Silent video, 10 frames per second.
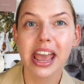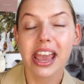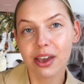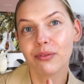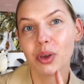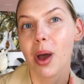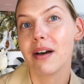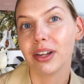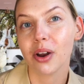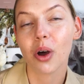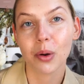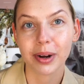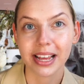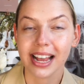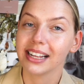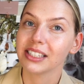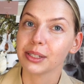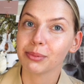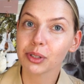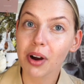If you haven't already yet
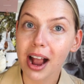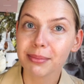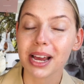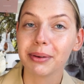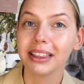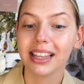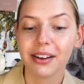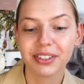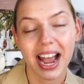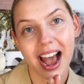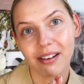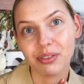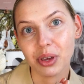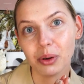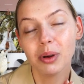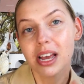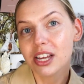subscribed, I would love to have you.